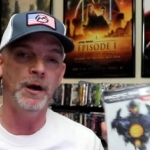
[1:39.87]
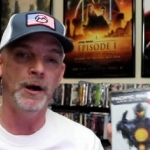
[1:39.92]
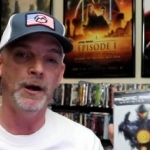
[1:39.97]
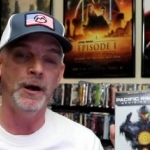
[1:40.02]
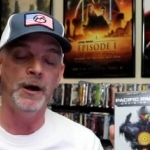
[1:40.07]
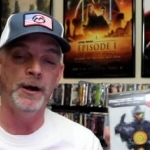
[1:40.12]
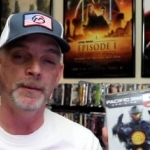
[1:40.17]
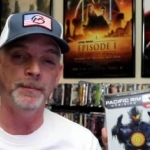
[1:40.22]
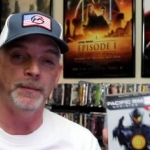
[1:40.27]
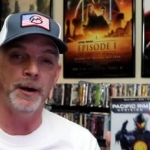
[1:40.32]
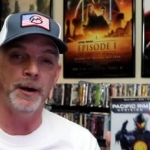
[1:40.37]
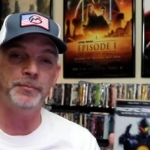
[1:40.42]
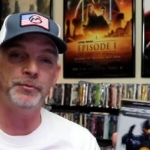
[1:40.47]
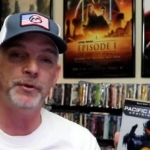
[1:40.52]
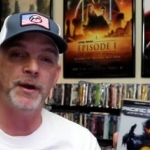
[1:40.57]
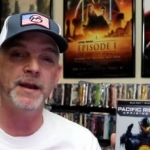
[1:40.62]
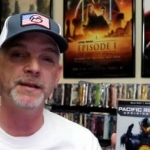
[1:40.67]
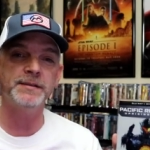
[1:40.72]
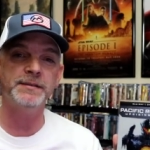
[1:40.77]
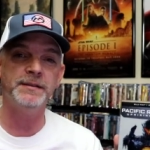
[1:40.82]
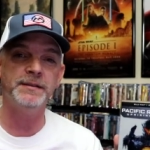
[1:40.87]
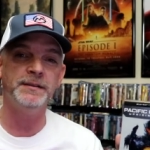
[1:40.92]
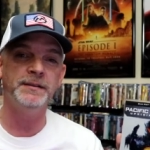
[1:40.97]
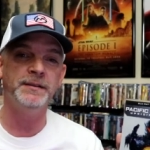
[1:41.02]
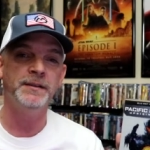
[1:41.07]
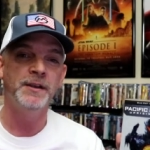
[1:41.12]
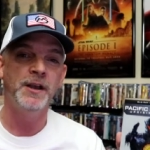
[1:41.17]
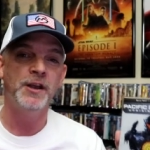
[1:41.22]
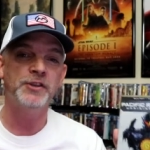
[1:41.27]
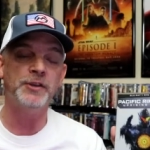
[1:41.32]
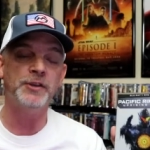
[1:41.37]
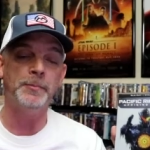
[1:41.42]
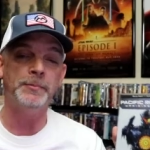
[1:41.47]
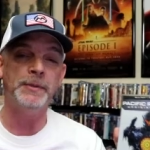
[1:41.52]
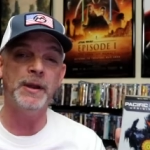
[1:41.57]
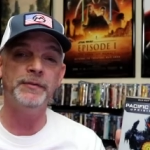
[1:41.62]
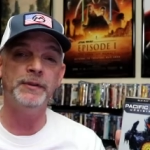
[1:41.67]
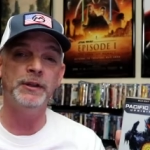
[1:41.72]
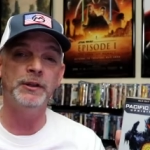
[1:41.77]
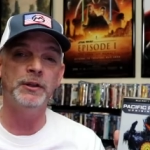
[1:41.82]
uh, um, Uprising, so I'm
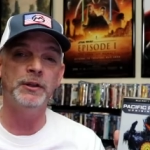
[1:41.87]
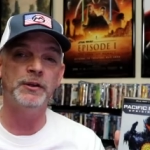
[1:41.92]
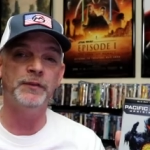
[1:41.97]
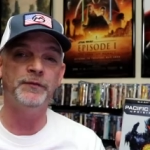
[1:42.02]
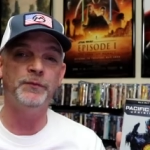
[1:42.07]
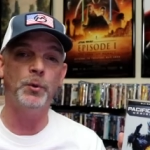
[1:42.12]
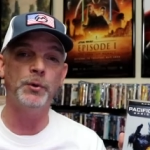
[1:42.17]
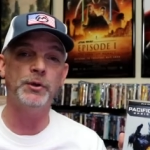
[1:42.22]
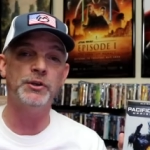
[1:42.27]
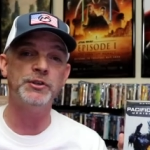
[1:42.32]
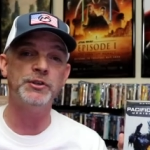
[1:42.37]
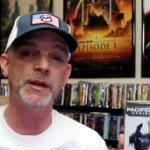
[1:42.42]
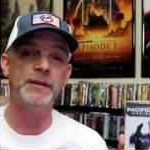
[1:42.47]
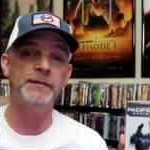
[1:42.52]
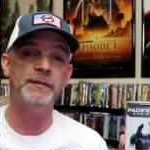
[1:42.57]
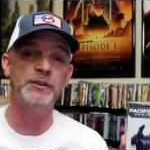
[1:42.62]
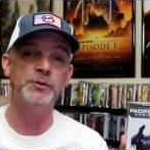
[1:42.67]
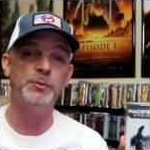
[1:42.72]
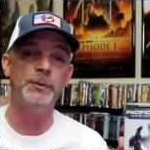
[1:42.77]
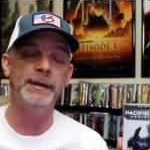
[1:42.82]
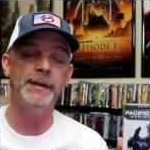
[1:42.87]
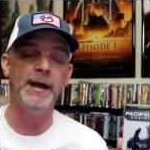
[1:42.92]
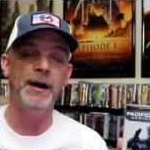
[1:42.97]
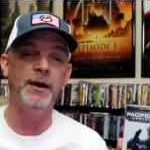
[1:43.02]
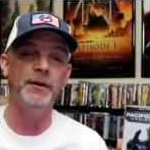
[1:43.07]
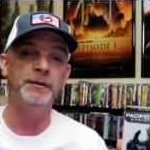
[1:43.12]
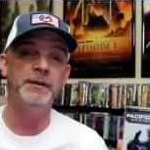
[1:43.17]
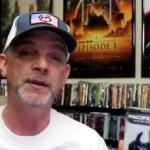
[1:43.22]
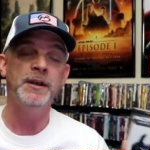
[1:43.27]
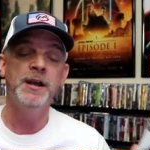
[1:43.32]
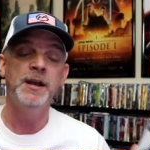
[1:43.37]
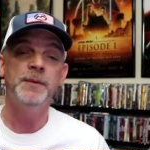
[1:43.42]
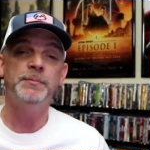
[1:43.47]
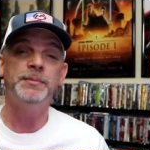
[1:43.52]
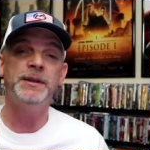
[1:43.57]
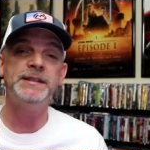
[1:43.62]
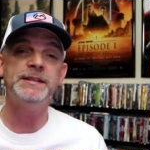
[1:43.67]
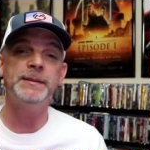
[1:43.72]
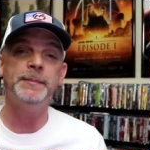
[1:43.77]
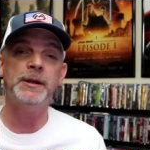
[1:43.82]
definitely looking forward to checking this one out.
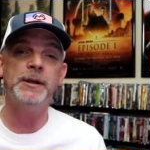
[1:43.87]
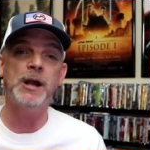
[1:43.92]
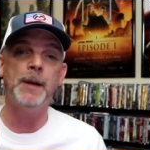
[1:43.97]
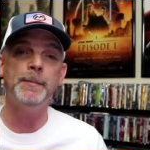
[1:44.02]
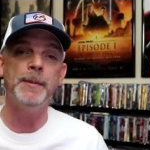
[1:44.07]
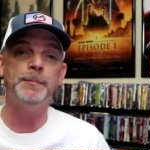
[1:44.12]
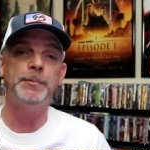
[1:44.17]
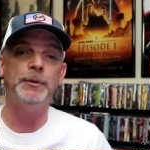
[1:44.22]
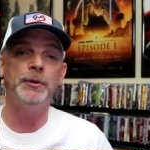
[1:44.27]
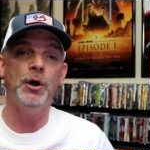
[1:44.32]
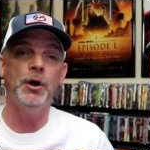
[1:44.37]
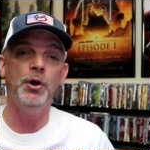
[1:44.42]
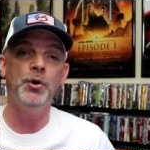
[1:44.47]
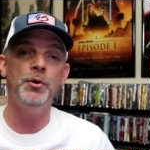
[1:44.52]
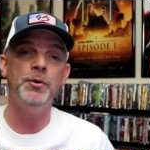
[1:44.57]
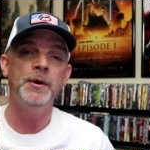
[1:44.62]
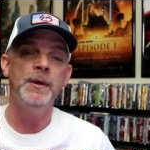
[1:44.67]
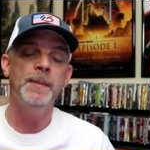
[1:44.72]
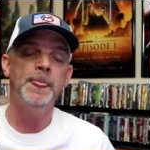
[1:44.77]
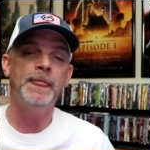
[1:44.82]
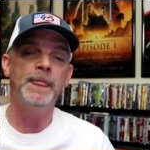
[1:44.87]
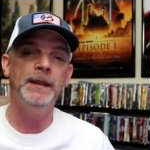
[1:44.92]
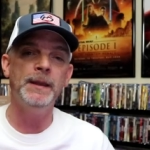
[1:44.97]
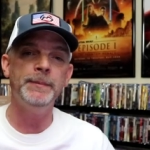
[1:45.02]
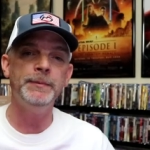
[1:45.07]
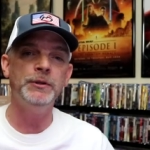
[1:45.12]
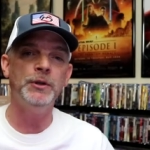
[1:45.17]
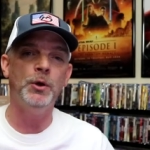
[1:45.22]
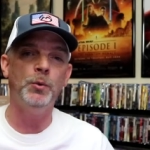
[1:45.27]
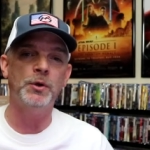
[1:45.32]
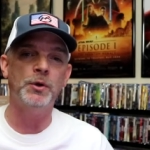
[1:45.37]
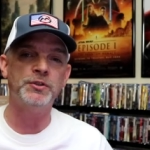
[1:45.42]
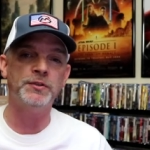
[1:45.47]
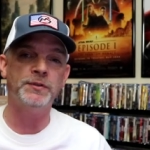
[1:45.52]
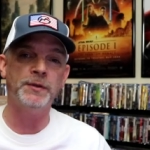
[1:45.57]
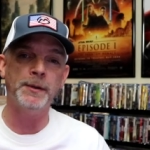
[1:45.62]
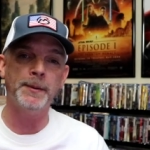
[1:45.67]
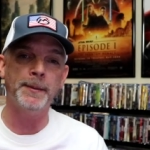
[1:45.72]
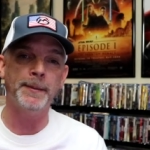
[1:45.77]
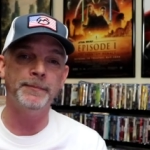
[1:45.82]
Please leave me a comment below. Let me know what you
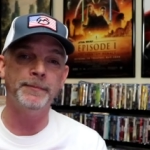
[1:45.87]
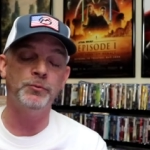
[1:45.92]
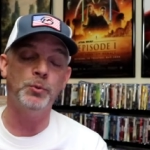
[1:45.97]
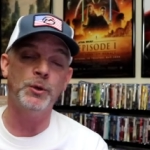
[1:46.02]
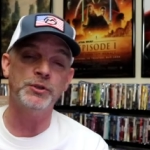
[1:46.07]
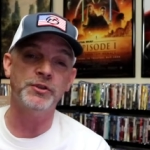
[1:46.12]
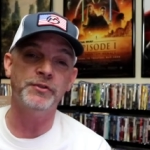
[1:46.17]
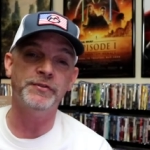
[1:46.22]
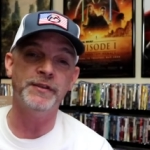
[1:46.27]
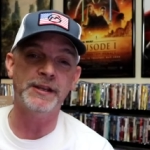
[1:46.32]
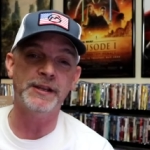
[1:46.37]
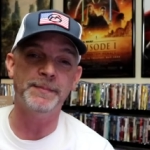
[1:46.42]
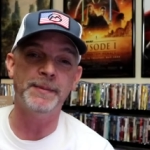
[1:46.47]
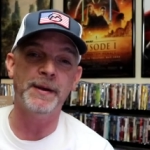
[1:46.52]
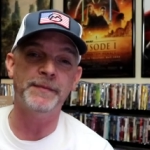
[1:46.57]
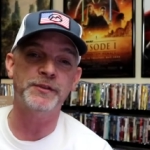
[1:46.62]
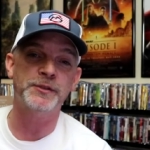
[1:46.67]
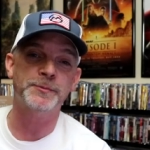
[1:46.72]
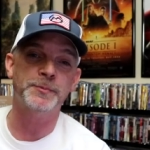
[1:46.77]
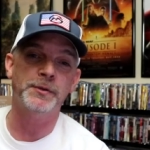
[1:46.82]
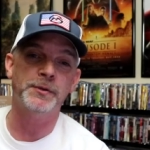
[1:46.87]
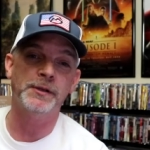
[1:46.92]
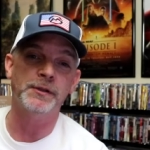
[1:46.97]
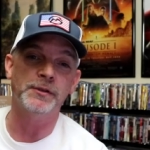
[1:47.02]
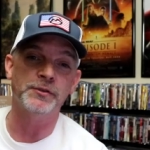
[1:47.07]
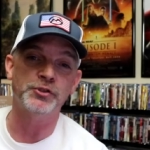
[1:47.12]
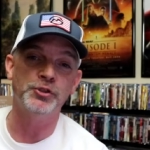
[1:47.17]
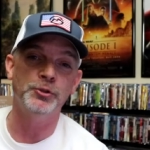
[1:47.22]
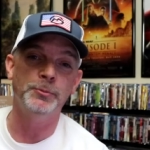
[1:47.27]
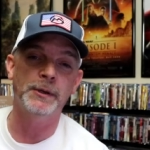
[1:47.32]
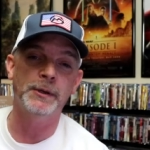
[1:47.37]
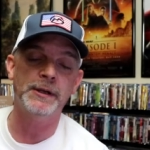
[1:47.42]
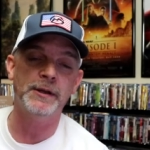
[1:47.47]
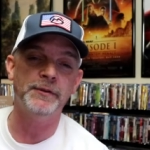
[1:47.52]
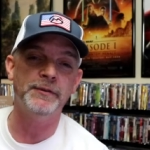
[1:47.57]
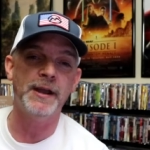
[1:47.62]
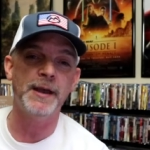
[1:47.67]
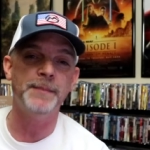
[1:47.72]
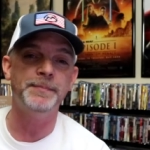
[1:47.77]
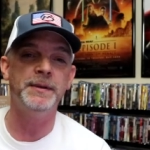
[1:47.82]
think what you think about this particular steelbook
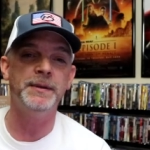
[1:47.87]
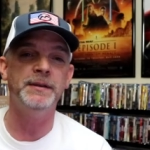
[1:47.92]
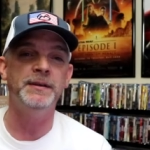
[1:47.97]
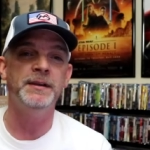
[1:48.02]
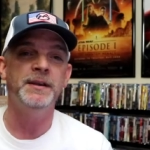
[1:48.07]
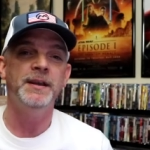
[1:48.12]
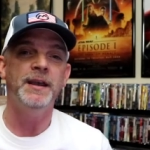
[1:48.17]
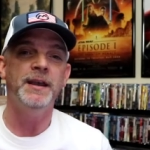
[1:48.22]
unwrapping,